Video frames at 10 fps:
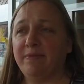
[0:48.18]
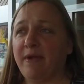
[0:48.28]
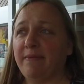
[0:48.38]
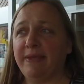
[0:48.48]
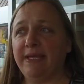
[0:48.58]

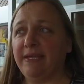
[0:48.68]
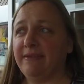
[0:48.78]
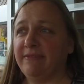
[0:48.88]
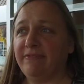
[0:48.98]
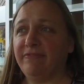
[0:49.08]
Probably
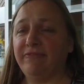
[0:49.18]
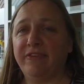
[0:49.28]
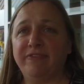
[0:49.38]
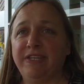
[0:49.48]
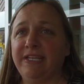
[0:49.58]

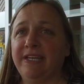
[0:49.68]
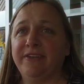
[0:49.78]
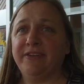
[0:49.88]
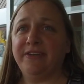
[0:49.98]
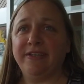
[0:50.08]
fifteen
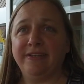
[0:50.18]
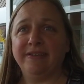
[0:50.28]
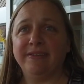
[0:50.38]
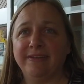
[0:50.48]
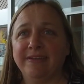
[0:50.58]
hundred.
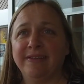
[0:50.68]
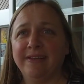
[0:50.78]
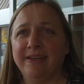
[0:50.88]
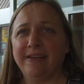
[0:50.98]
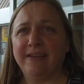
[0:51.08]
And who
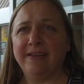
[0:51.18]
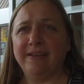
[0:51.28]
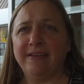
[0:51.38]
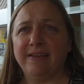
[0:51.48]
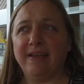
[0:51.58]
are you buying for?
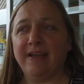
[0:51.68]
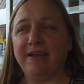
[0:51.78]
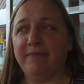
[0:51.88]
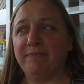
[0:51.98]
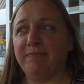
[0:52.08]

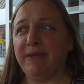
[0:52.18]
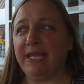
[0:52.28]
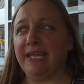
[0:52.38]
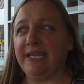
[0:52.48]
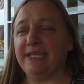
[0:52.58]
Um, my
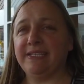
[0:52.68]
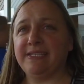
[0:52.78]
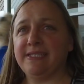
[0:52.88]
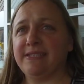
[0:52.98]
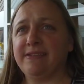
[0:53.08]
kids,
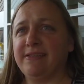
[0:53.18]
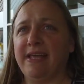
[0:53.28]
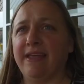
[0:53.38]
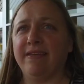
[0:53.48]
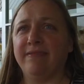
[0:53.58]

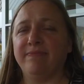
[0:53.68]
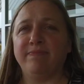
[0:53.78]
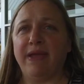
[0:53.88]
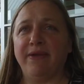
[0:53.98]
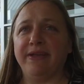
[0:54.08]
like
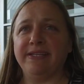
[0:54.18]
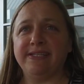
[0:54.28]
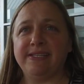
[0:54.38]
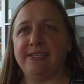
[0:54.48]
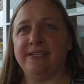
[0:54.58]

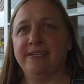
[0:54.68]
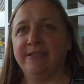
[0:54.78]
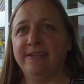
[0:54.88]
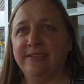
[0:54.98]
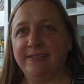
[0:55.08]
parents,
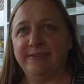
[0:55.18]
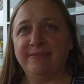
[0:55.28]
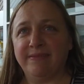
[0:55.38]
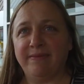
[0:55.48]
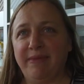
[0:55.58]

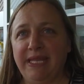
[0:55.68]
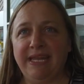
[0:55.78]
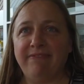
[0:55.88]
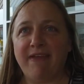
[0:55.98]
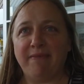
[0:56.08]

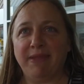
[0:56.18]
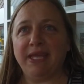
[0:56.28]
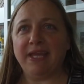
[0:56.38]
immediate family.